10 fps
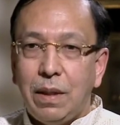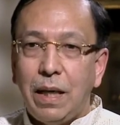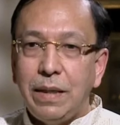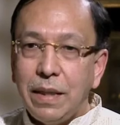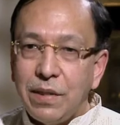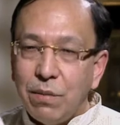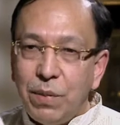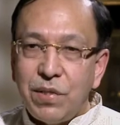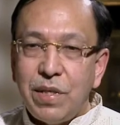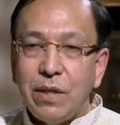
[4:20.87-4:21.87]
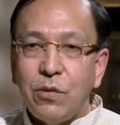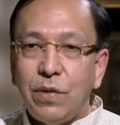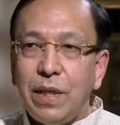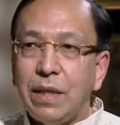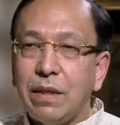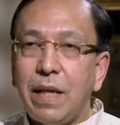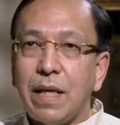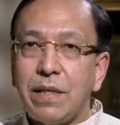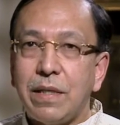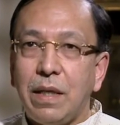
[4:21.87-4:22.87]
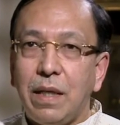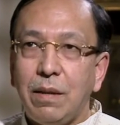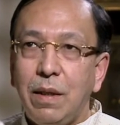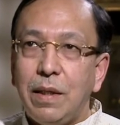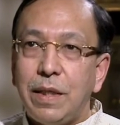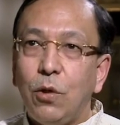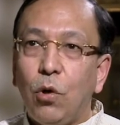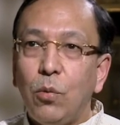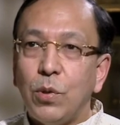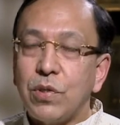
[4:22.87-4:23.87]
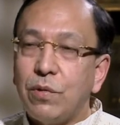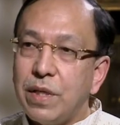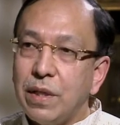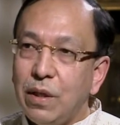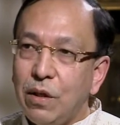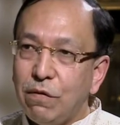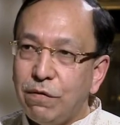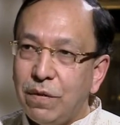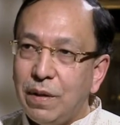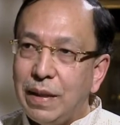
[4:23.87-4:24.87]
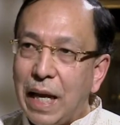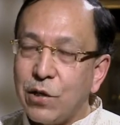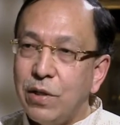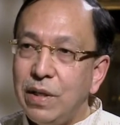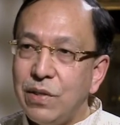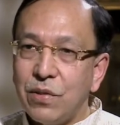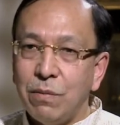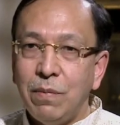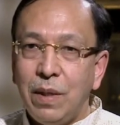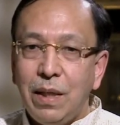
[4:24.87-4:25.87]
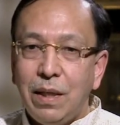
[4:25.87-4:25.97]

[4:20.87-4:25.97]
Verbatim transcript: I think it's a mistake to think that Tagore was critical of nationalism